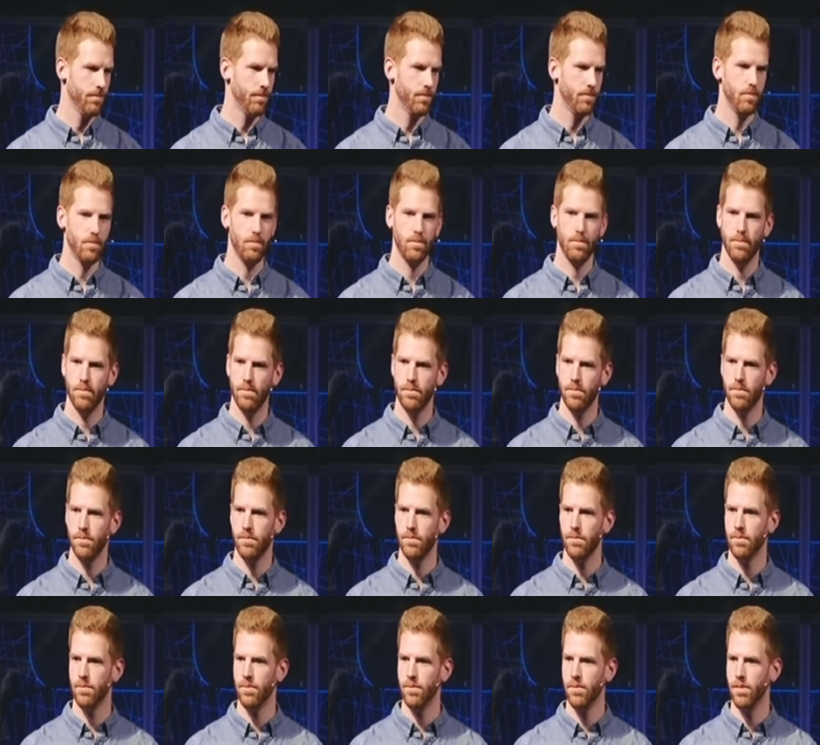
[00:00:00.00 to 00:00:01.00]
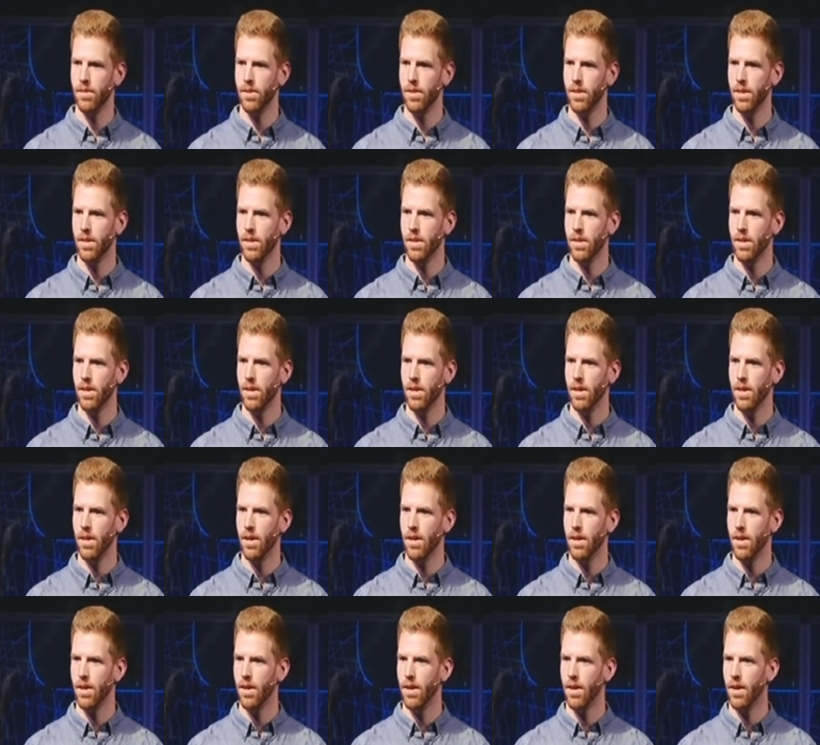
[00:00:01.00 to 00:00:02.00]

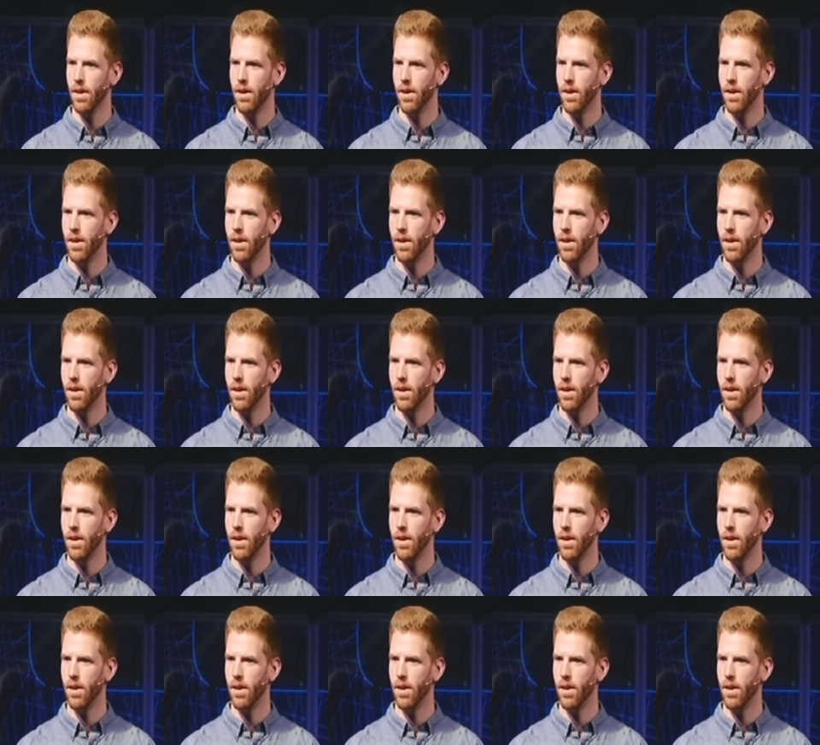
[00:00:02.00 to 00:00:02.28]
No one is speaking in this clip.